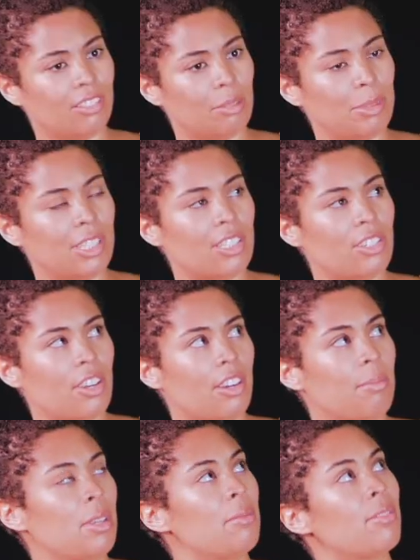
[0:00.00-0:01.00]
I mean, let's talk. I
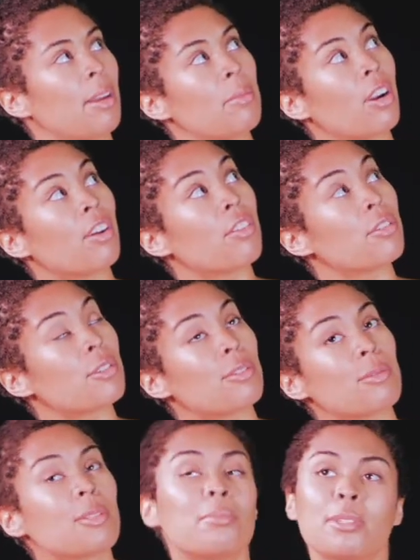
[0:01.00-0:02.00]
mean, are there
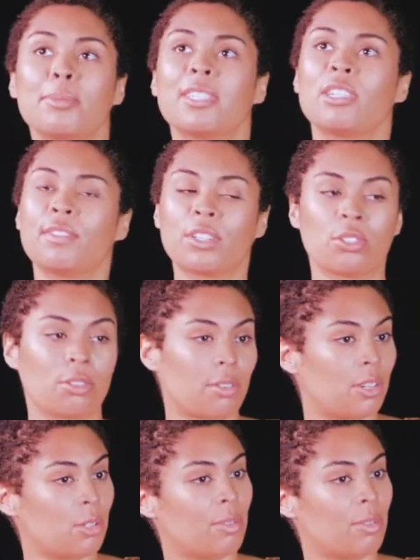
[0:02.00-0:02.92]
some specific stories?